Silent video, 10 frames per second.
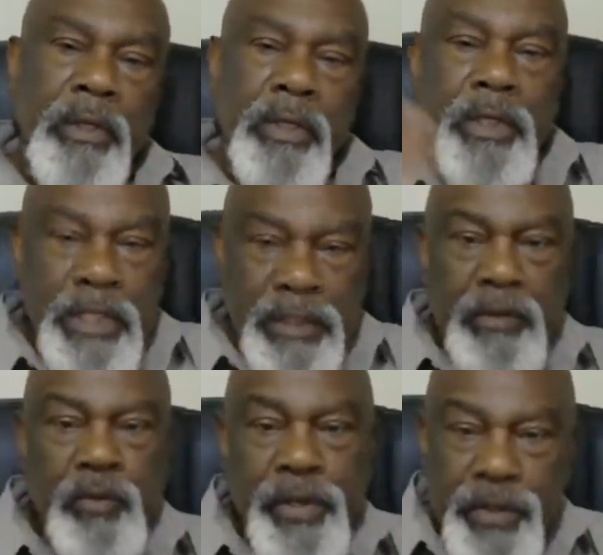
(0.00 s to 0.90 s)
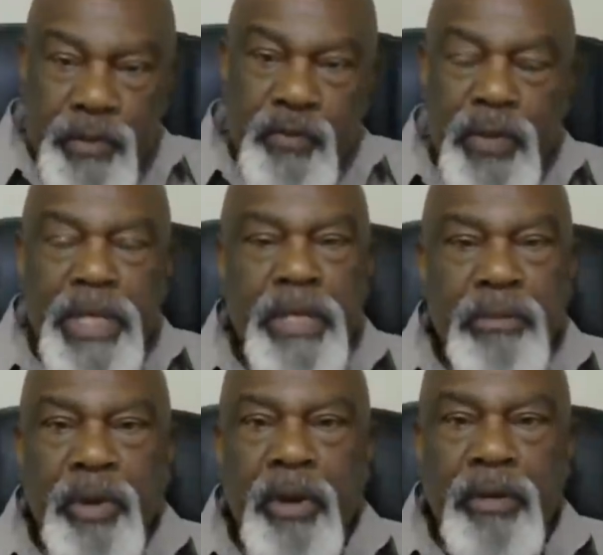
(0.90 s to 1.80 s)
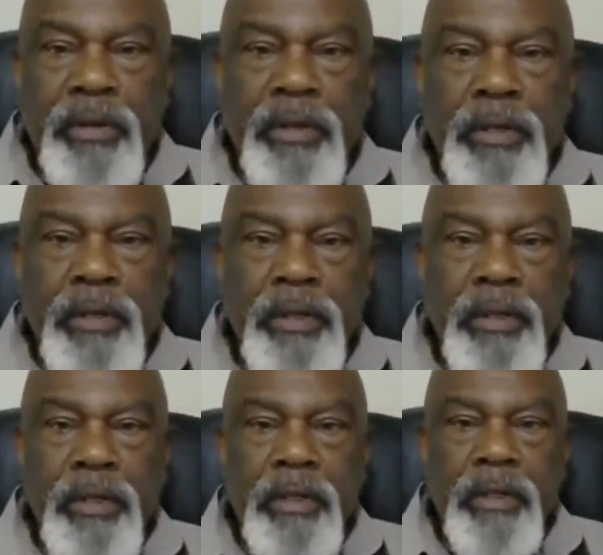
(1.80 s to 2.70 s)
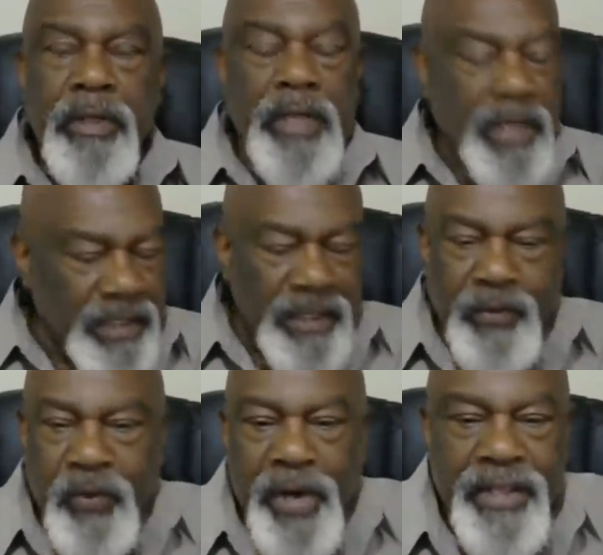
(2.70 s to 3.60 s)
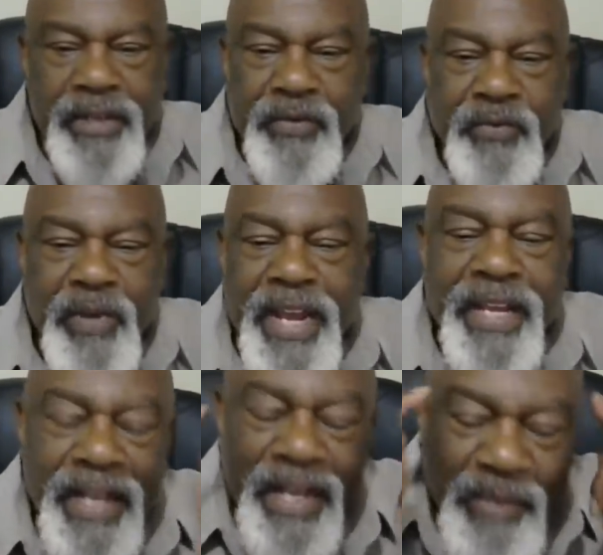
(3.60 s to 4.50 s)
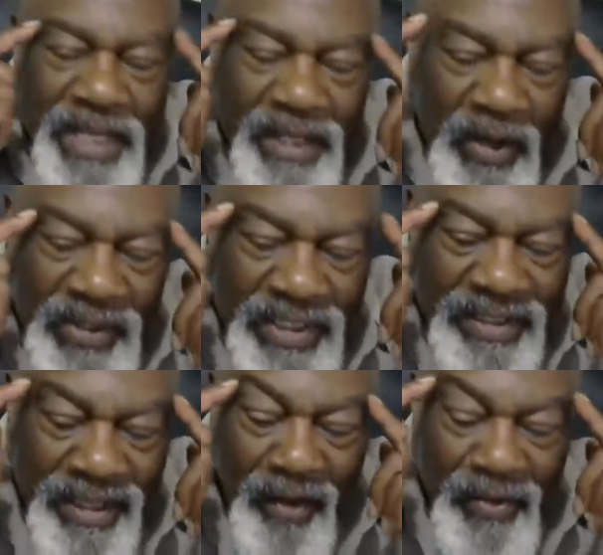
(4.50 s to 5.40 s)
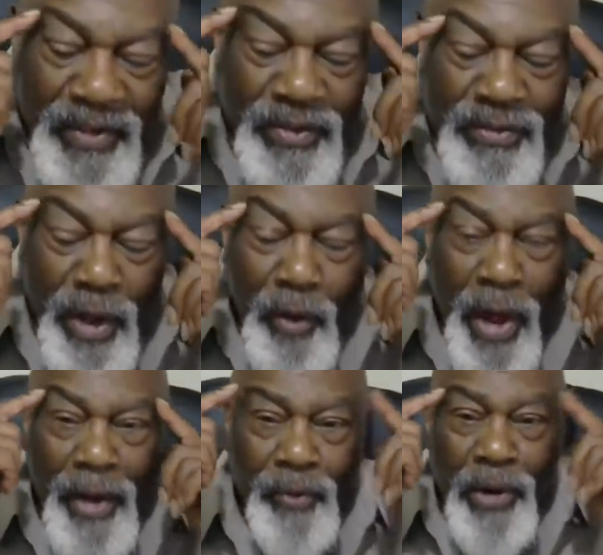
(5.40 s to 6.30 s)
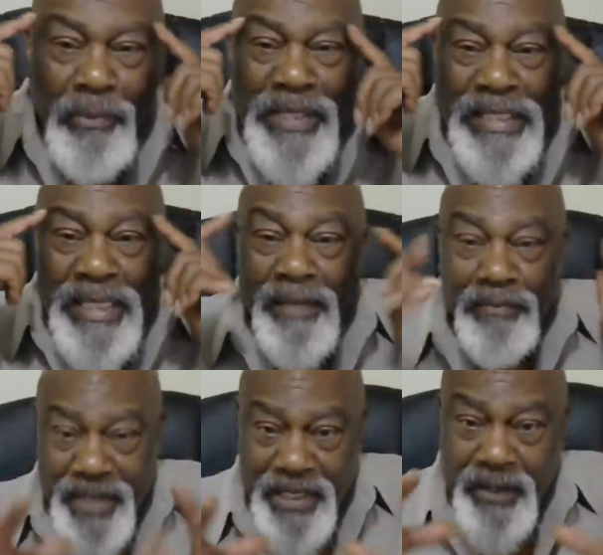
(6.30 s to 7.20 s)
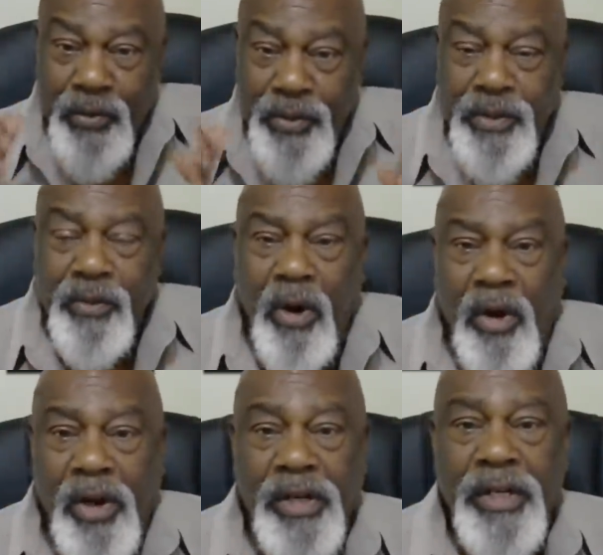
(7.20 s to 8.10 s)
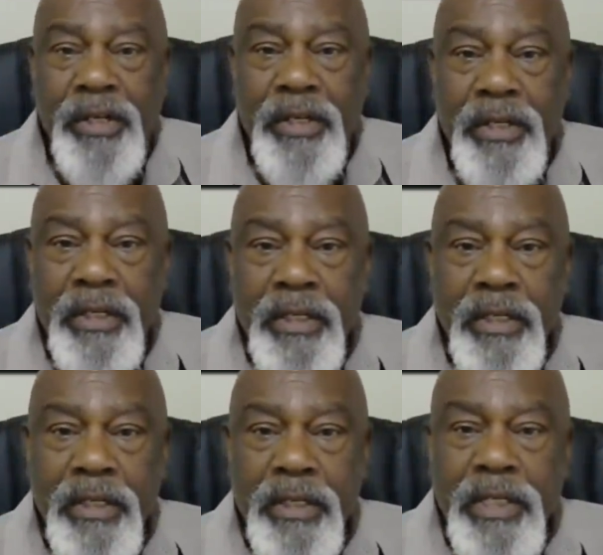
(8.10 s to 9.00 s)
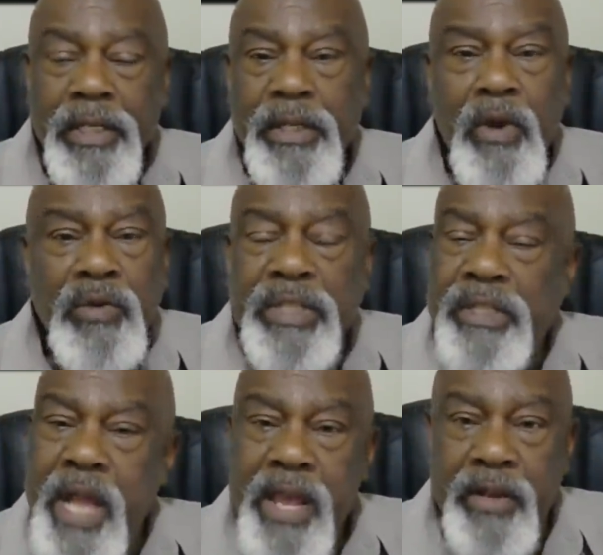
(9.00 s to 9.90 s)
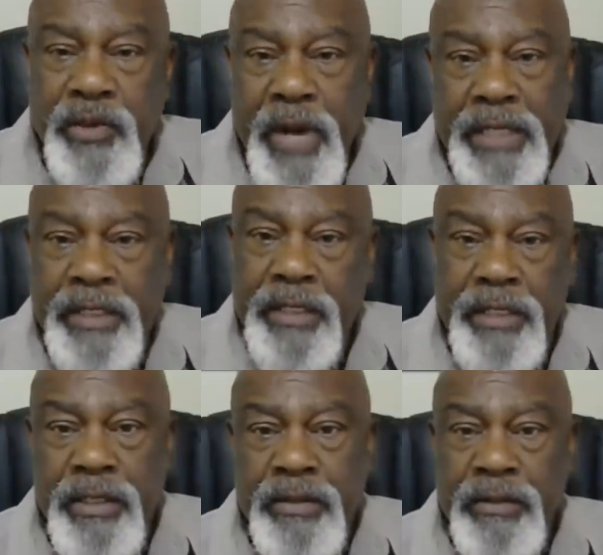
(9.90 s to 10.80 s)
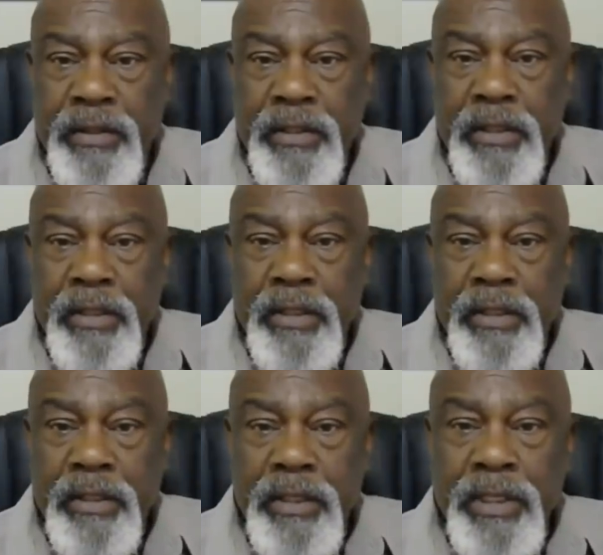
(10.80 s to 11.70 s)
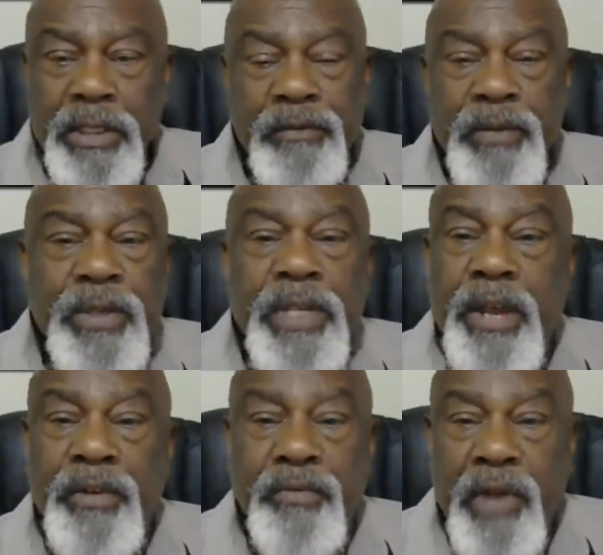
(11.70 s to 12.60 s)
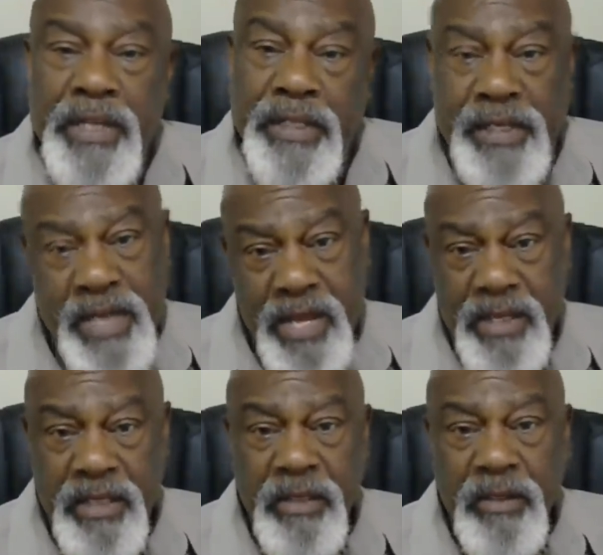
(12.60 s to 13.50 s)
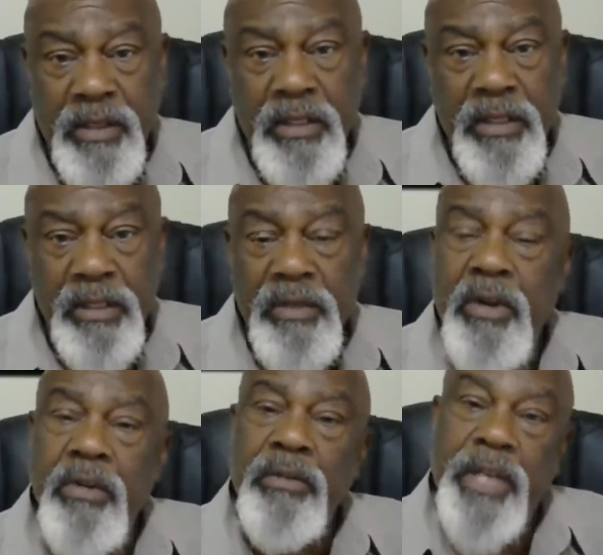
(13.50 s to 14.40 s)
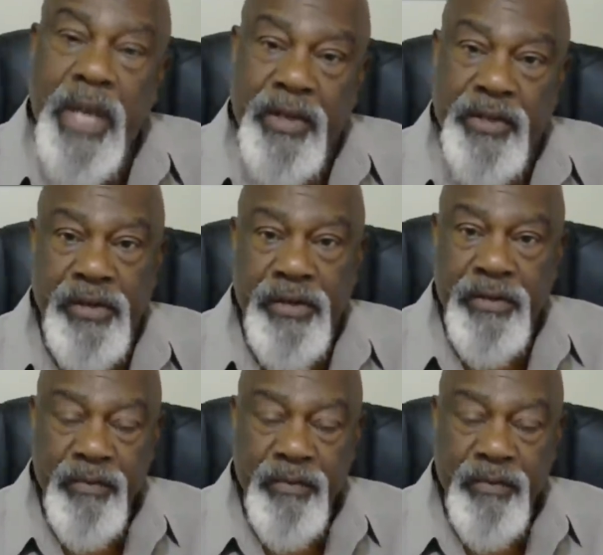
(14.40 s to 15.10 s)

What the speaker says: And this is where you win, bro. This is where you win. Because as long as you know how to represent being who you are, she's going to stay attracted to you. And if you say the right shit, you're going to catch her.